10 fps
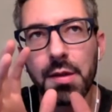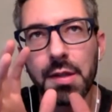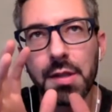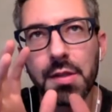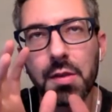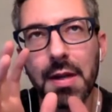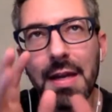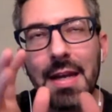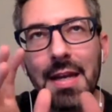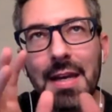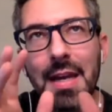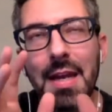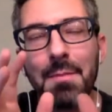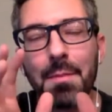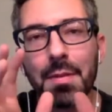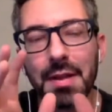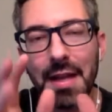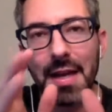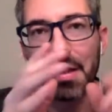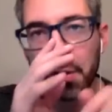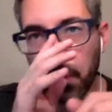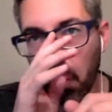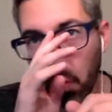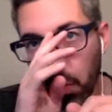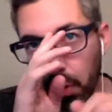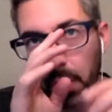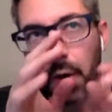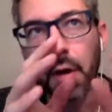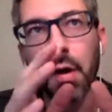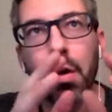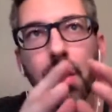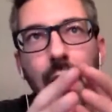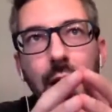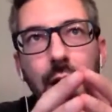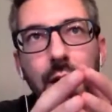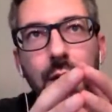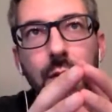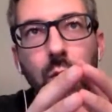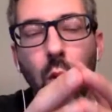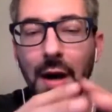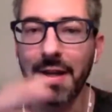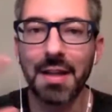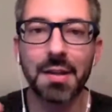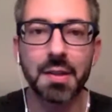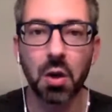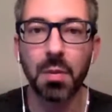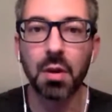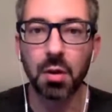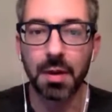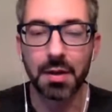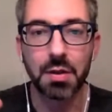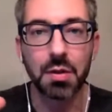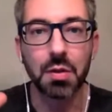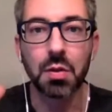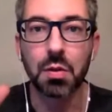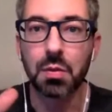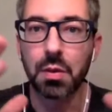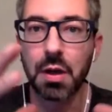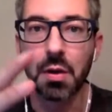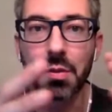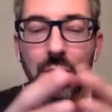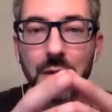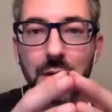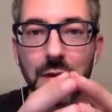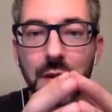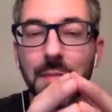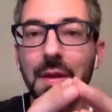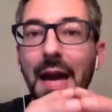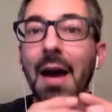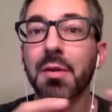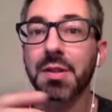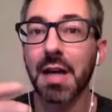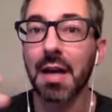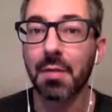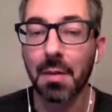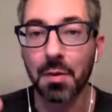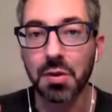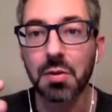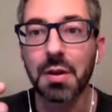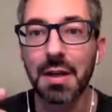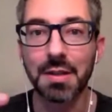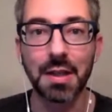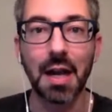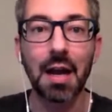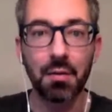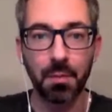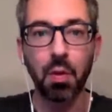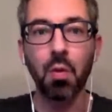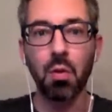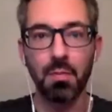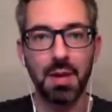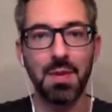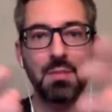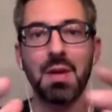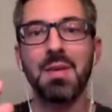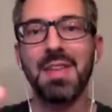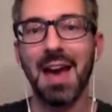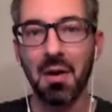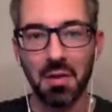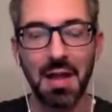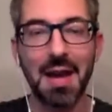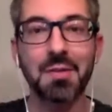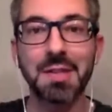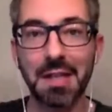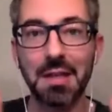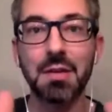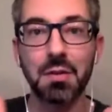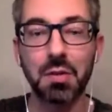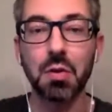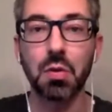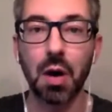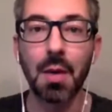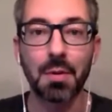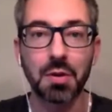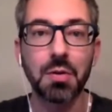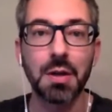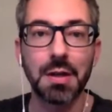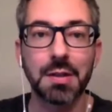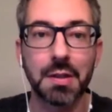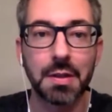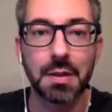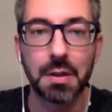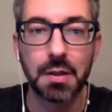is there any plans for widening the scope a little bit to something outside of opportunities to kind of pull maybe the outliers into opportunities?